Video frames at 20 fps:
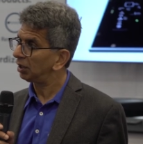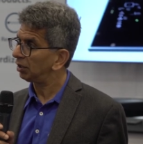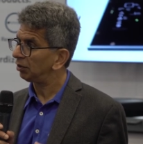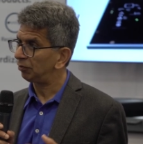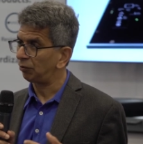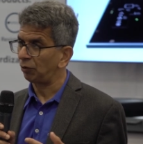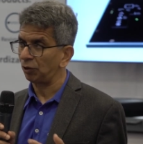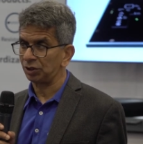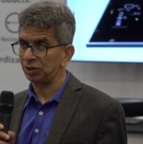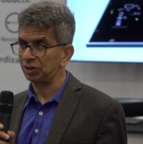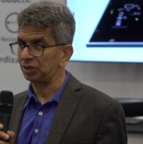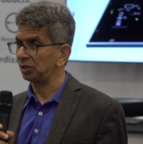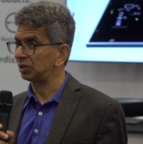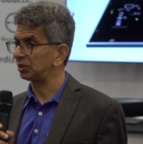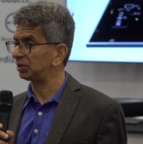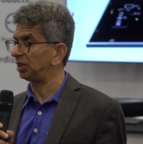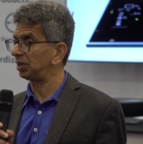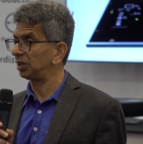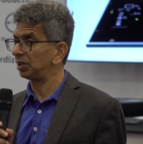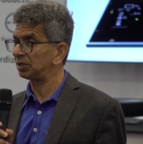For instance,
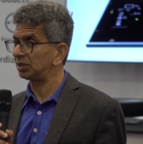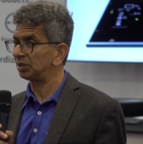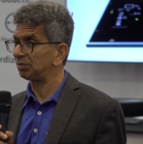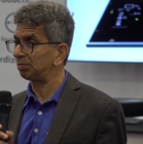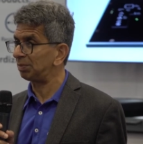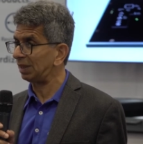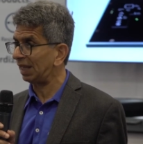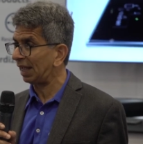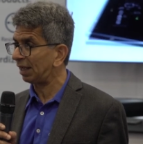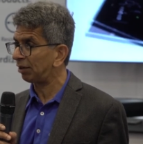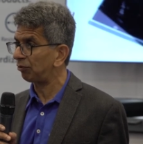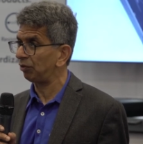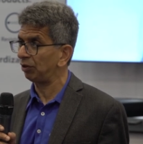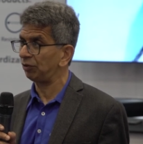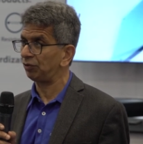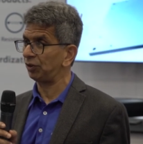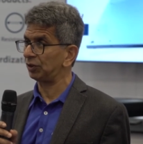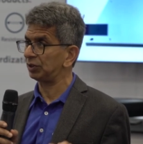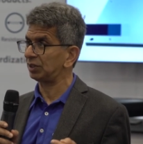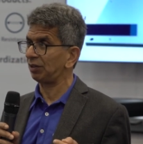they run some blank
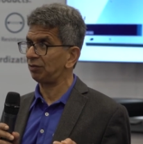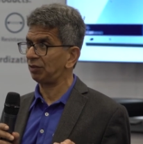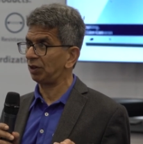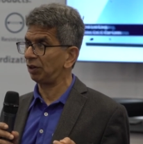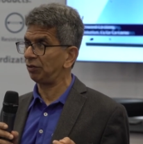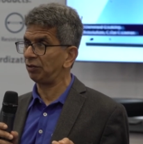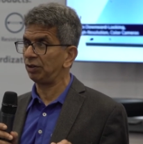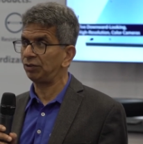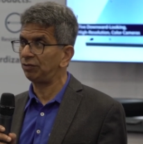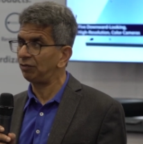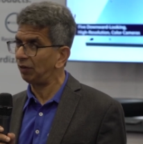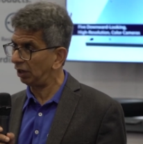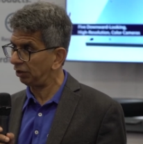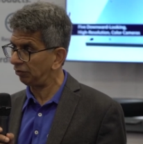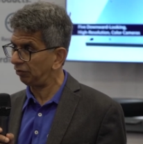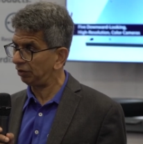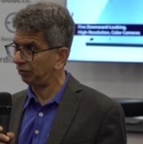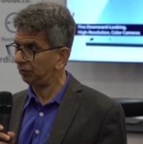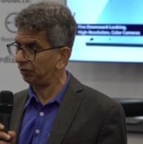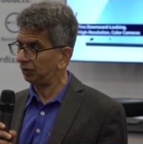wafers after every 5
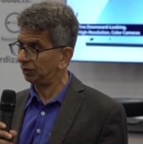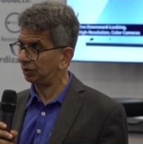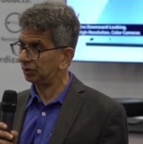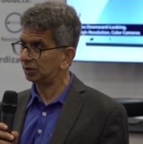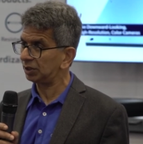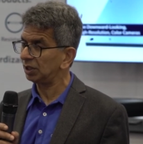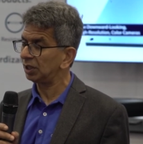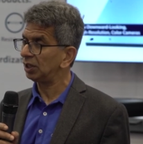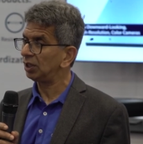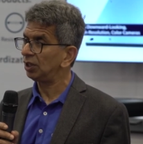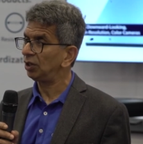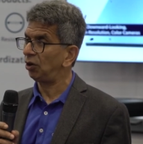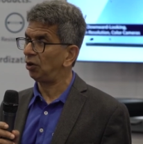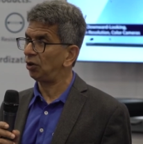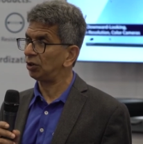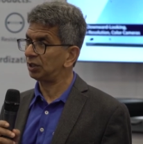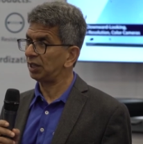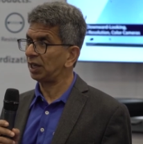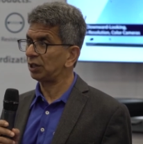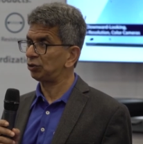wafers, or
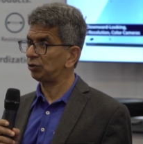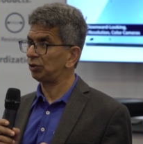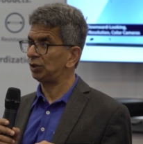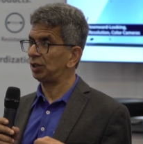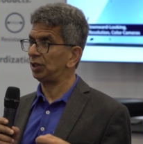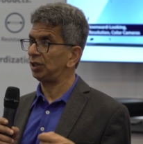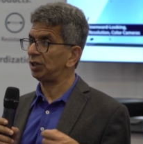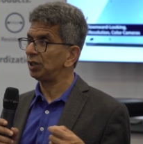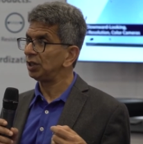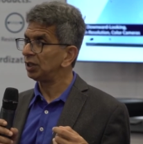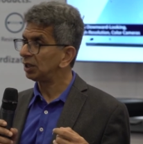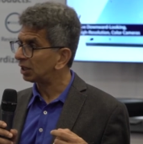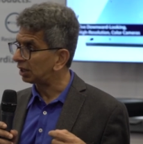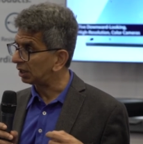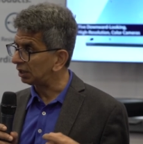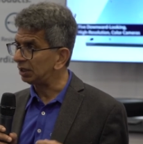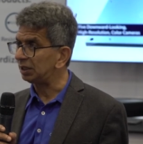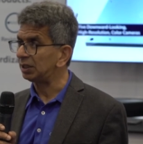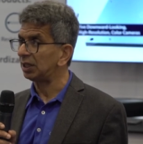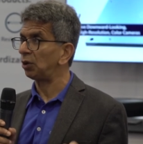they actually
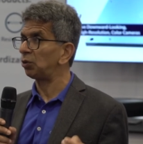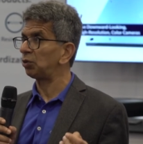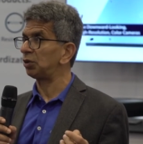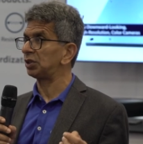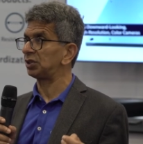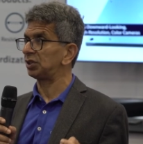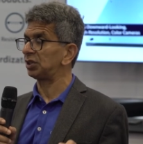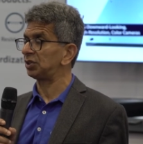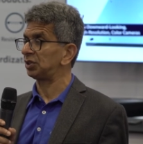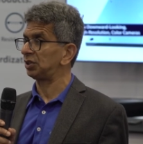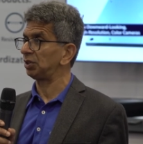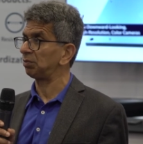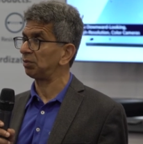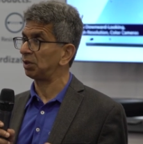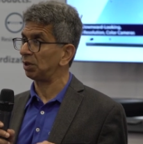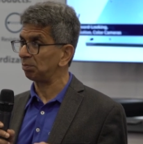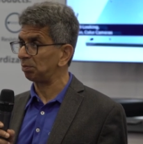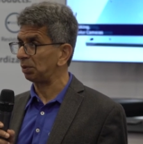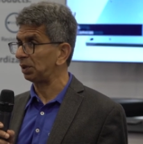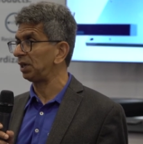clean out the system
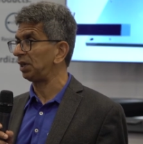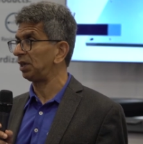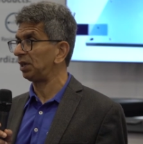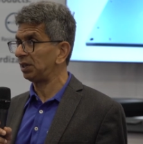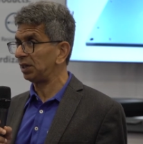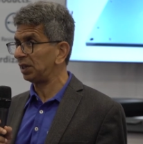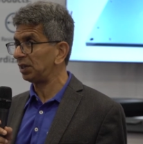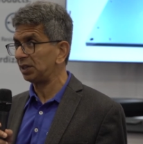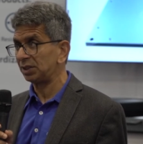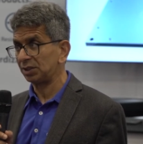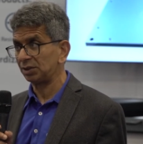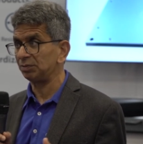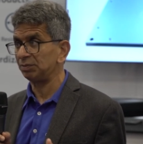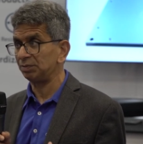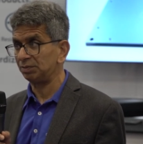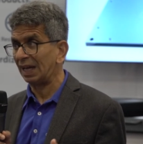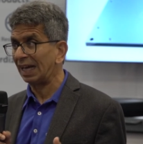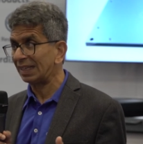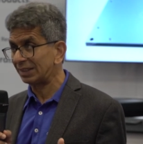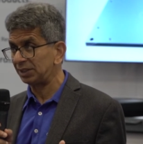completely, and it's an
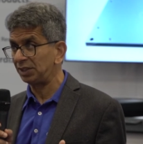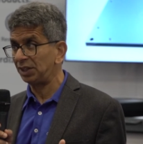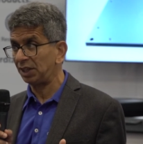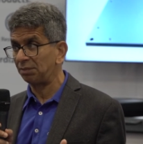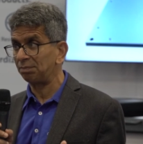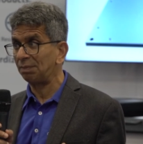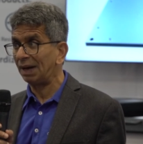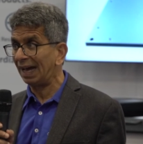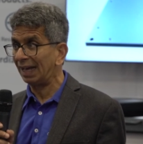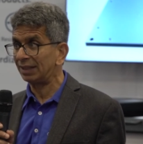acidic bath.